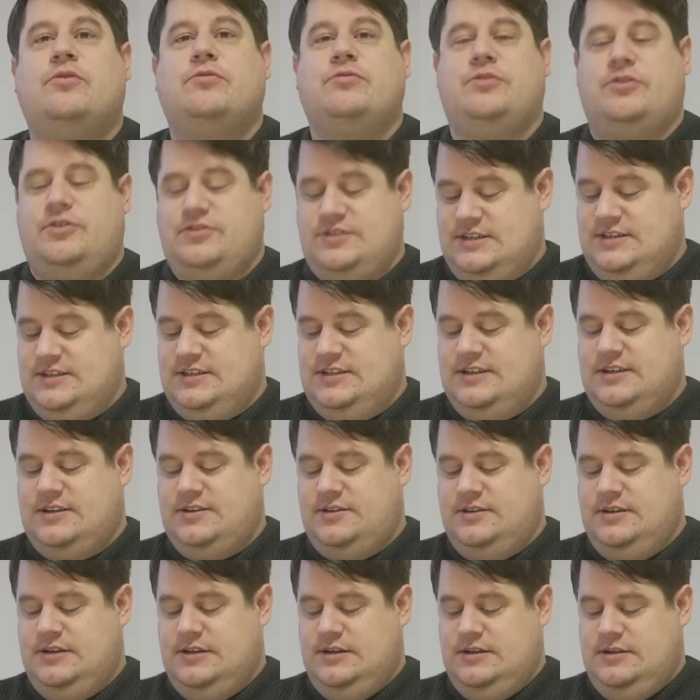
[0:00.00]
reverse
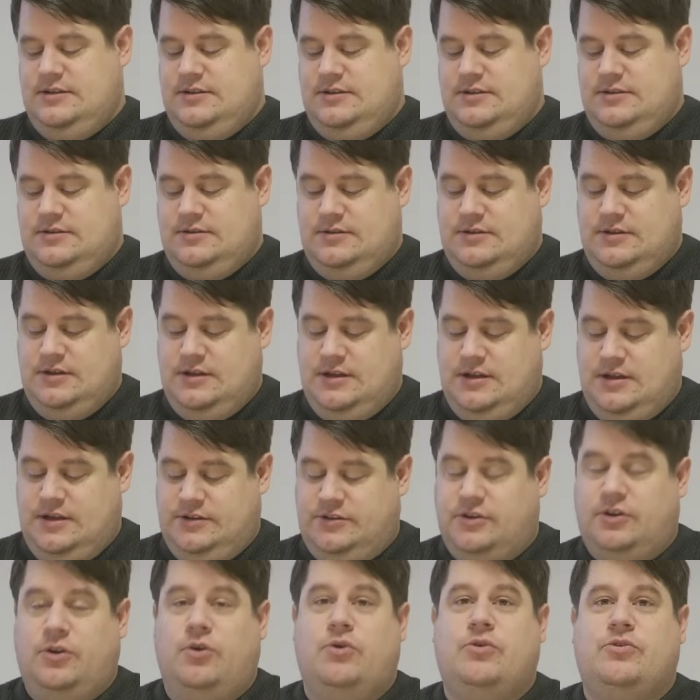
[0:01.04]
engineer uh,
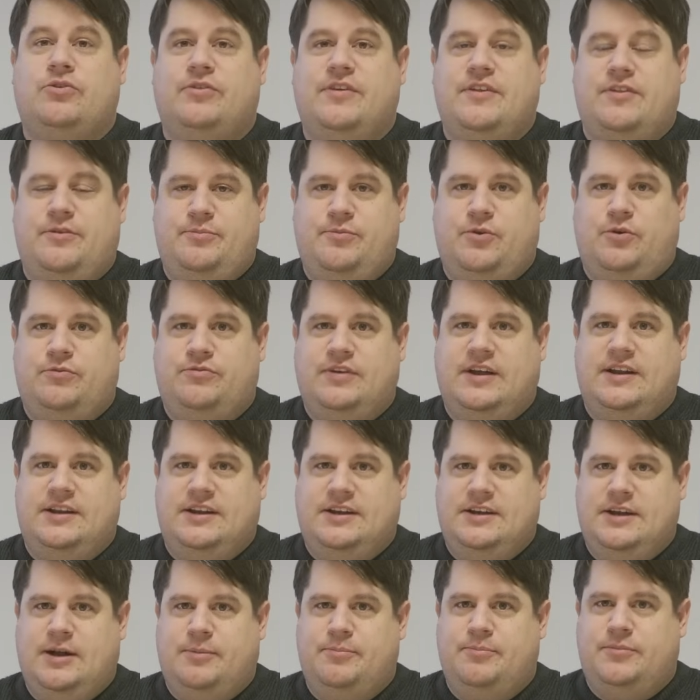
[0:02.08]
the logarithm of
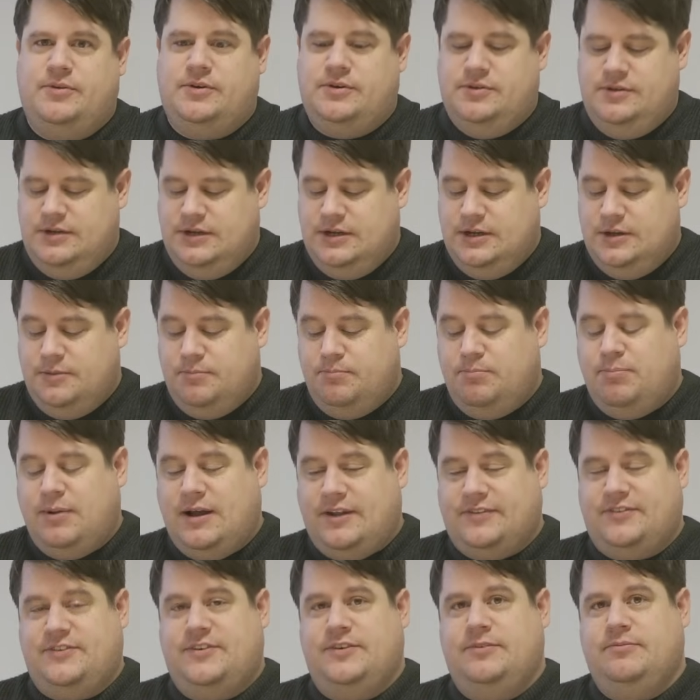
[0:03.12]
any number.
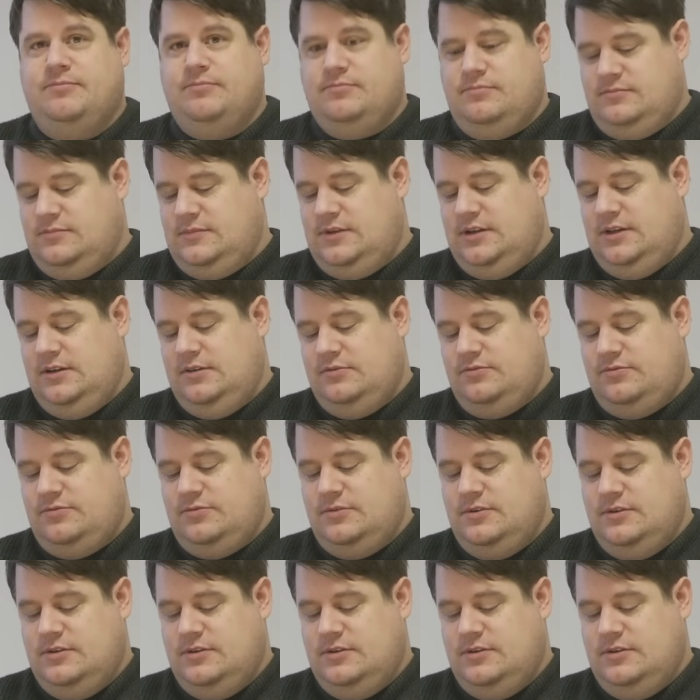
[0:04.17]
But if